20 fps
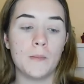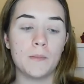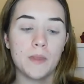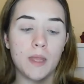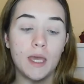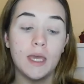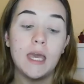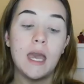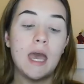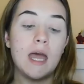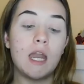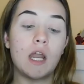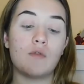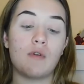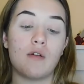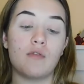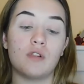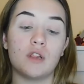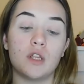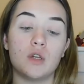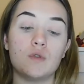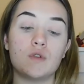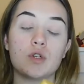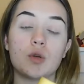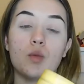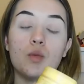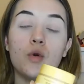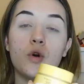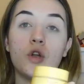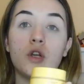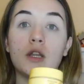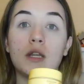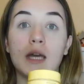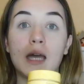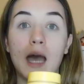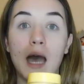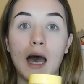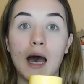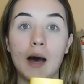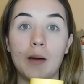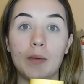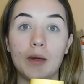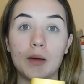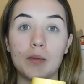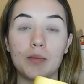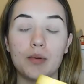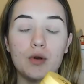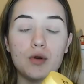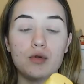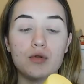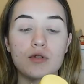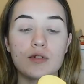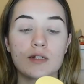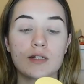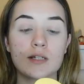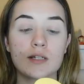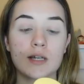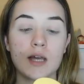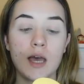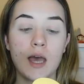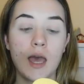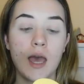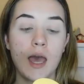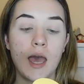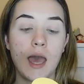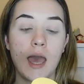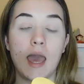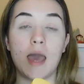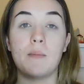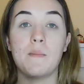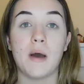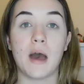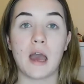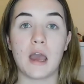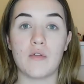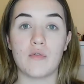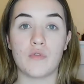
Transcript: a Revolution one, the Calming Boost. I